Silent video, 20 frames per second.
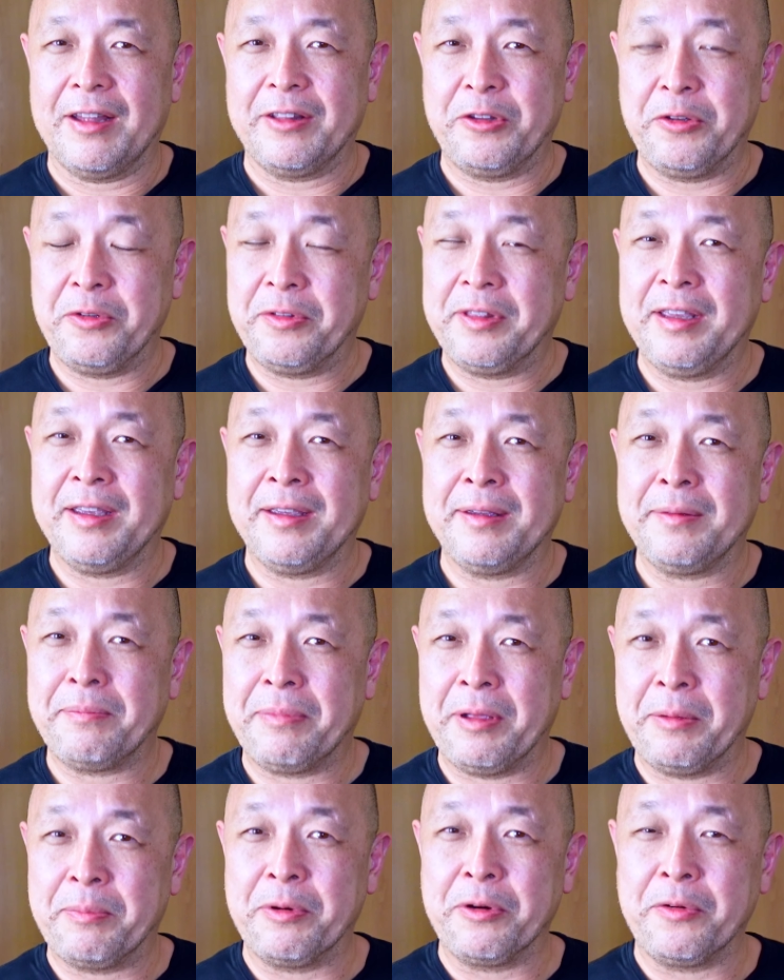do you think
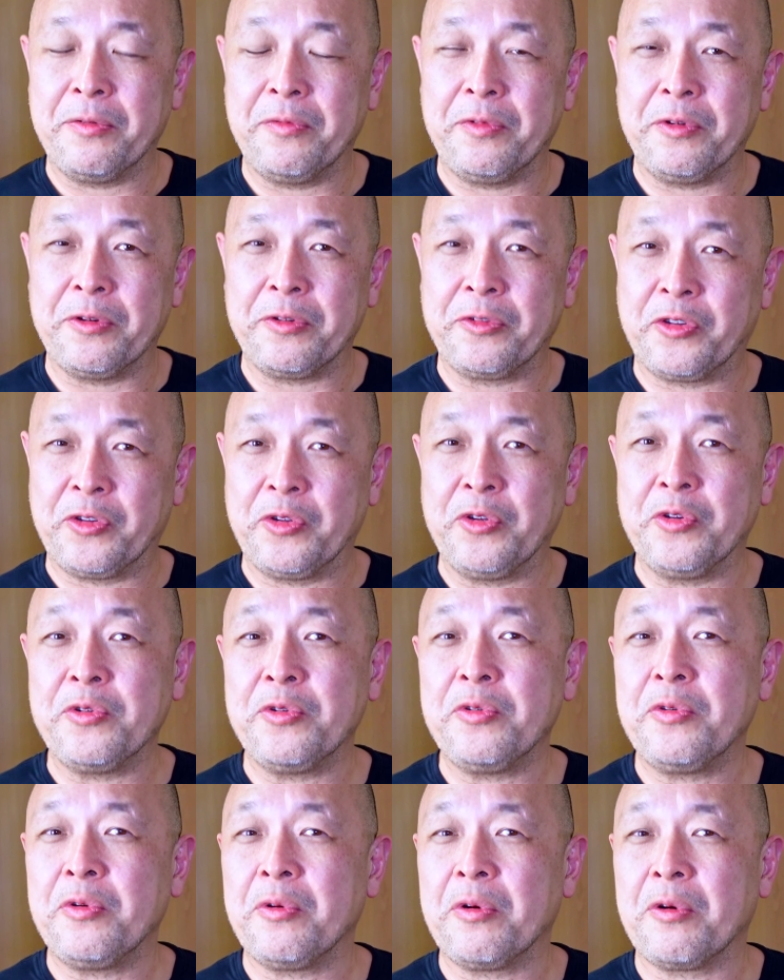people will
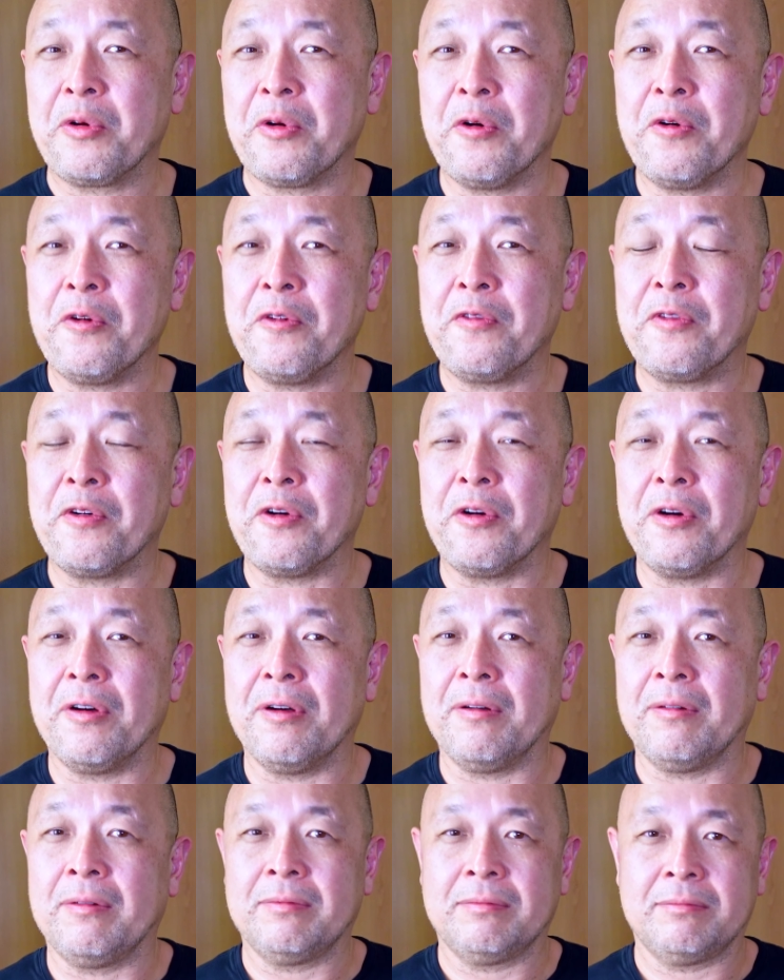still go
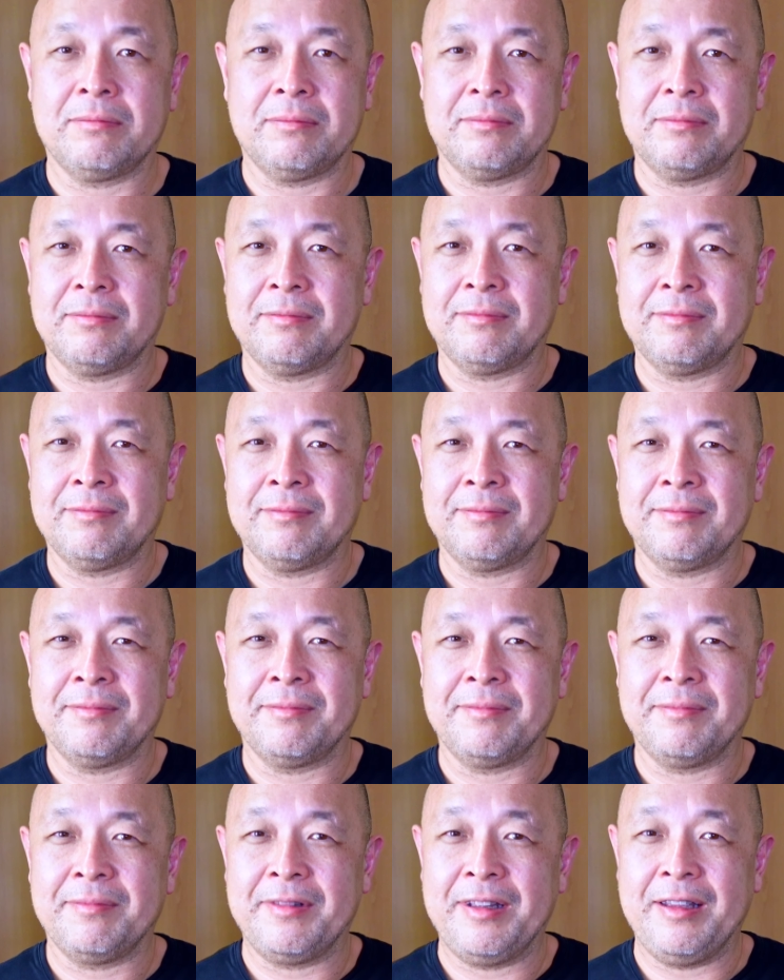for
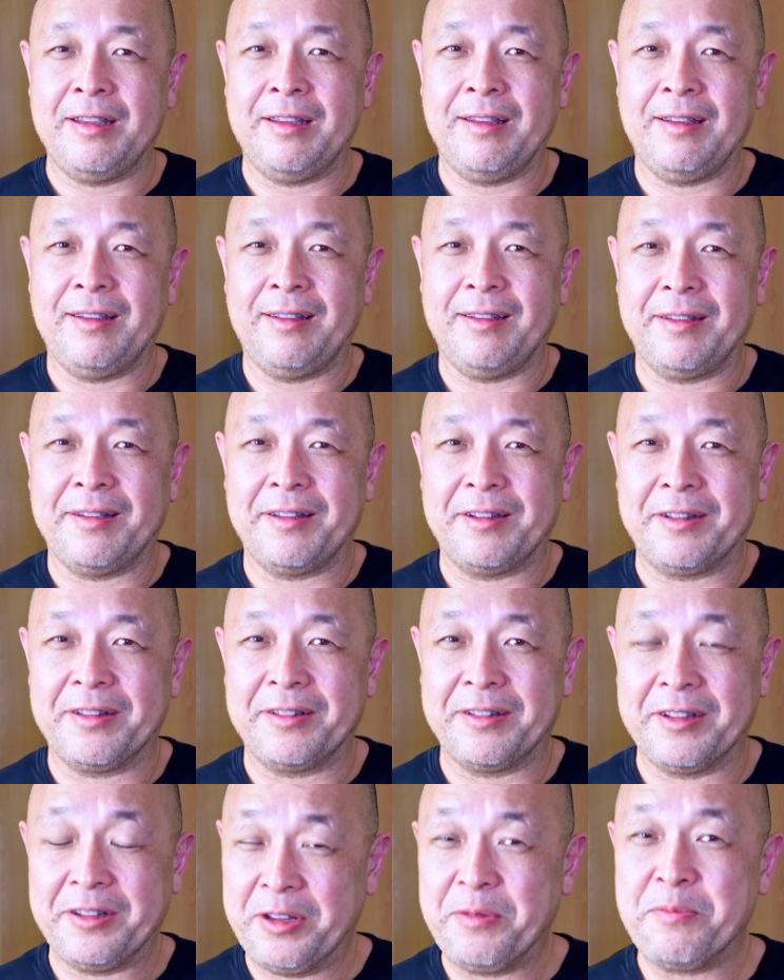the
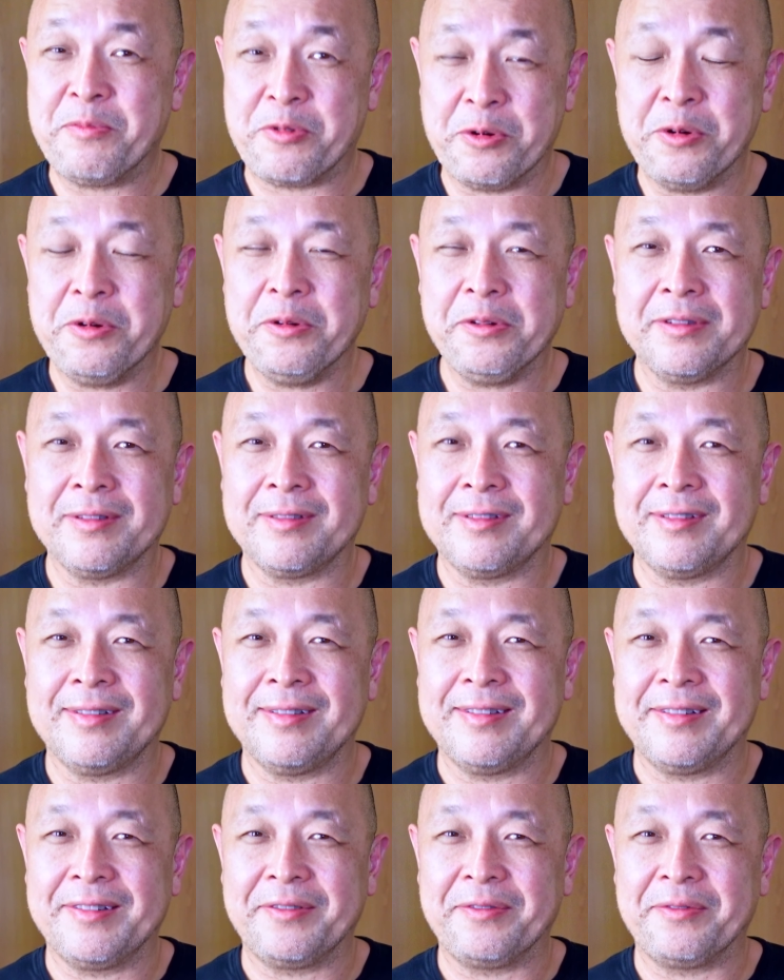13 Pro
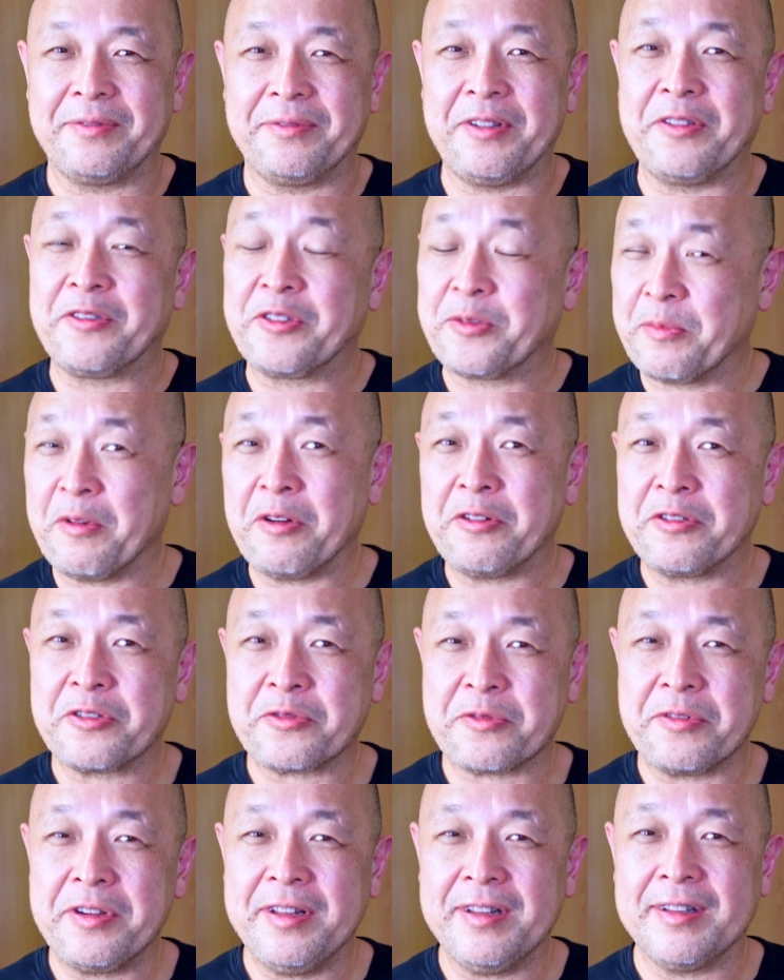with small
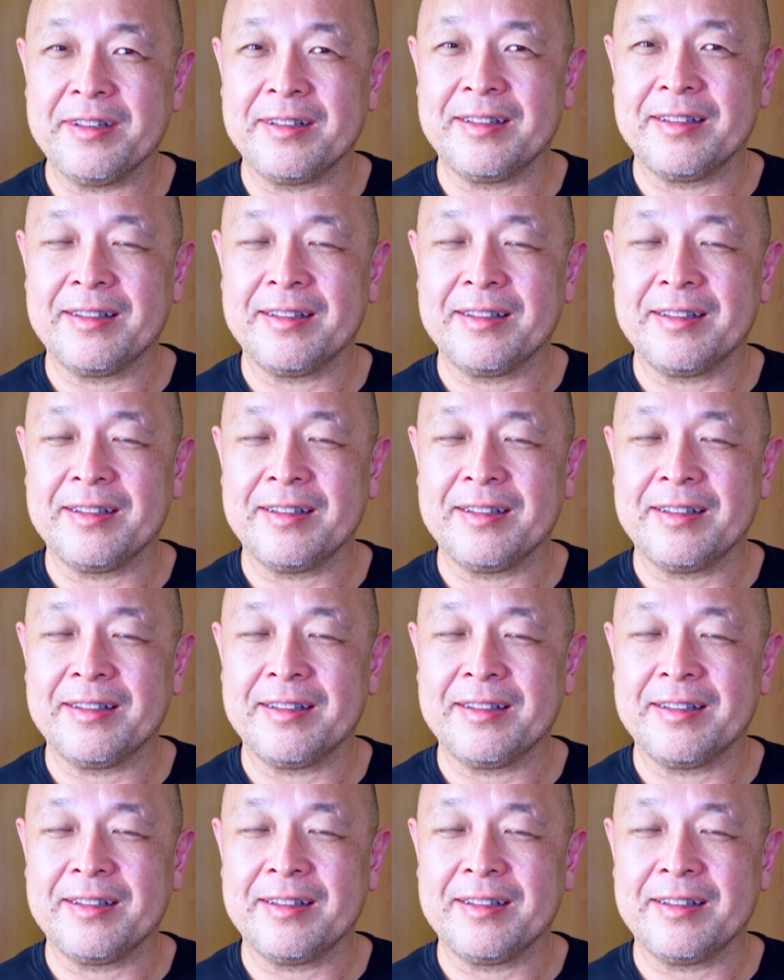screen?